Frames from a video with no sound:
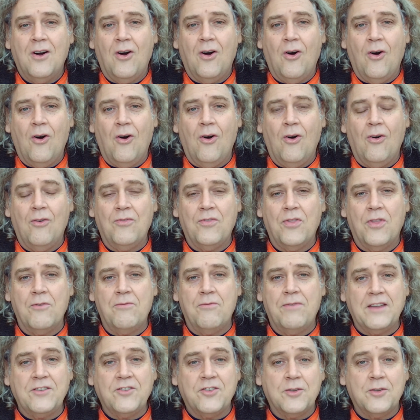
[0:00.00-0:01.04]
of the
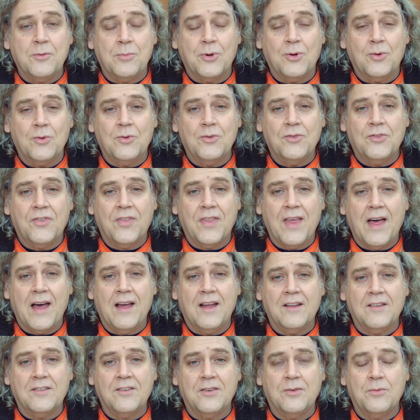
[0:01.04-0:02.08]
vegetables
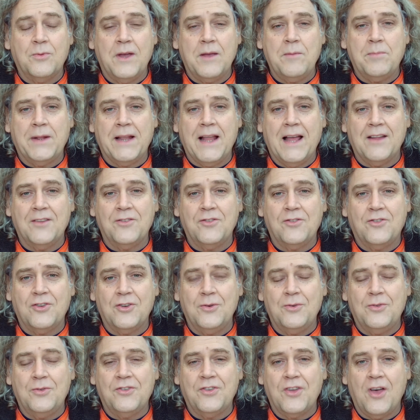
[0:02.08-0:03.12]
that we plan
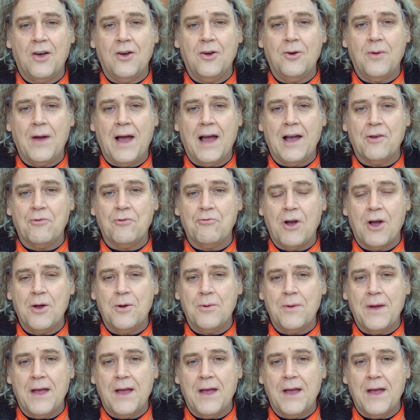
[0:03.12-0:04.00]
to sow and grow